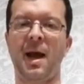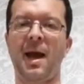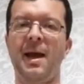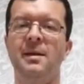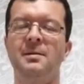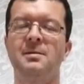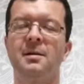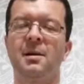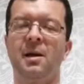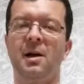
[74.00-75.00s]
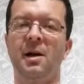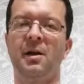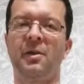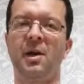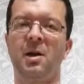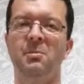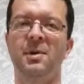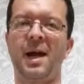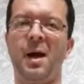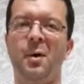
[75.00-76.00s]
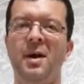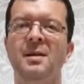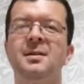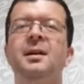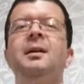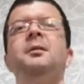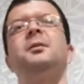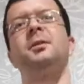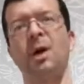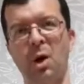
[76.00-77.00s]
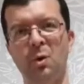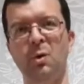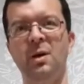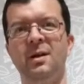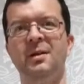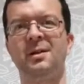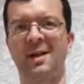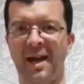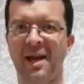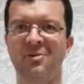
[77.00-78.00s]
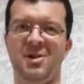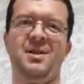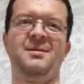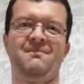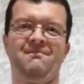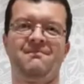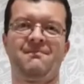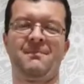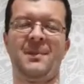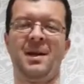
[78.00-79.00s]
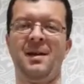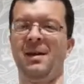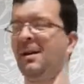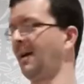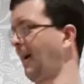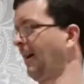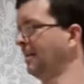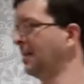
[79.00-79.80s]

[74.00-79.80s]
And Goliath comes out and he is so scary. And